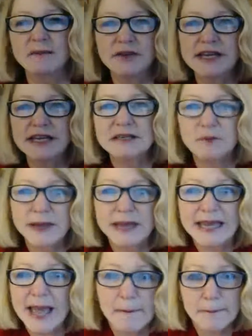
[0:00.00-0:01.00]
please
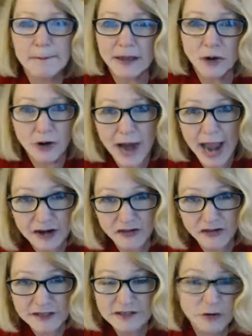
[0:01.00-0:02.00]
PM me your
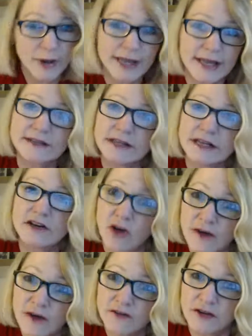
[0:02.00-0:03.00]
address so I can send it
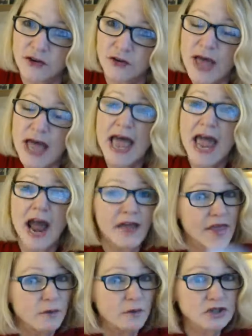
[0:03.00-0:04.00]
off to you.
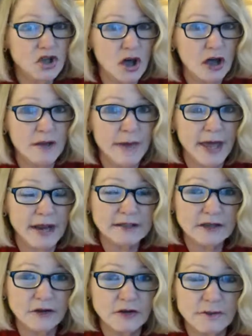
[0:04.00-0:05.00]
And then we'll talk about it
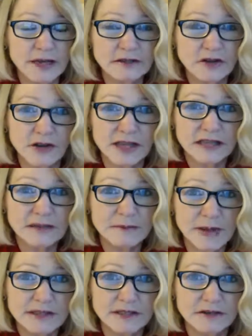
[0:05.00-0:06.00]
so you can get the
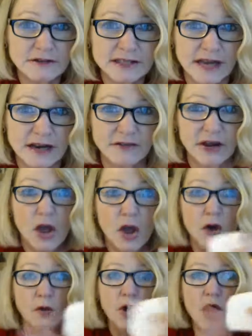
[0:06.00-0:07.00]
best use out of it.
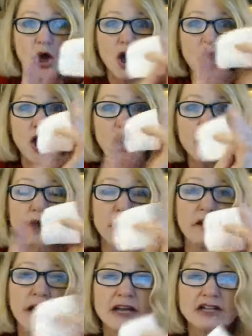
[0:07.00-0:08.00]
Woohoo!
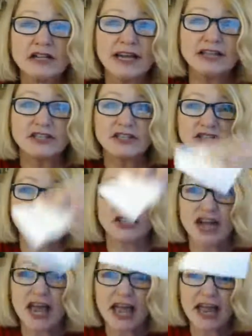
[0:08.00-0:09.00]
Congratulations to
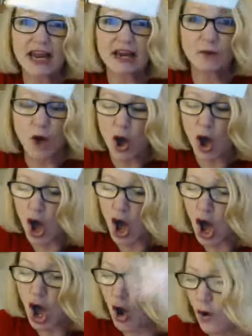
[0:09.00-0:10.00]
Jane.
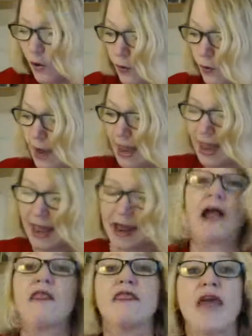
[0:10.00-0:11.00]
Woohoo!
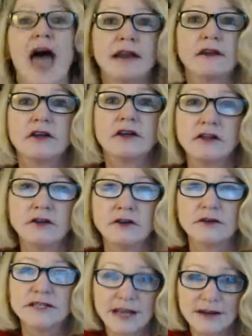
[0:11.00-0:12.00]
And that
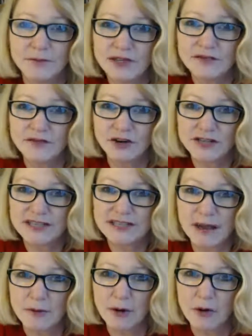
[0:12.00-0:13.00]
concludes the first
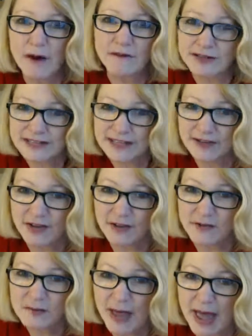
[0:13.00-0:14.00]
demo of our Safe
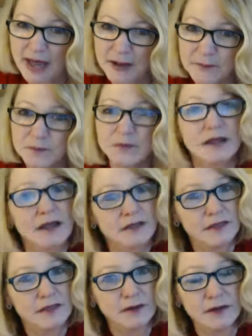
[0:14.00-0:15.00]
Haven pack,
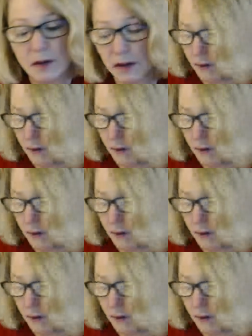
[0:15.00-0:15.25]
the